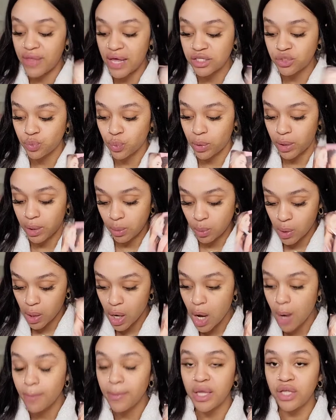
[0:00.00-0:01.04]
That's what it will
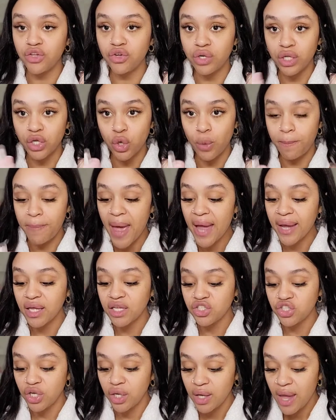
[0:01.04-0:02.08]
come in your little
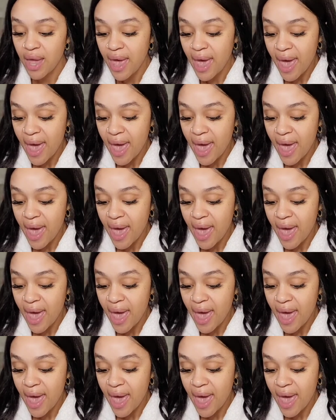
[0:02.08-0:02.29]
packaging.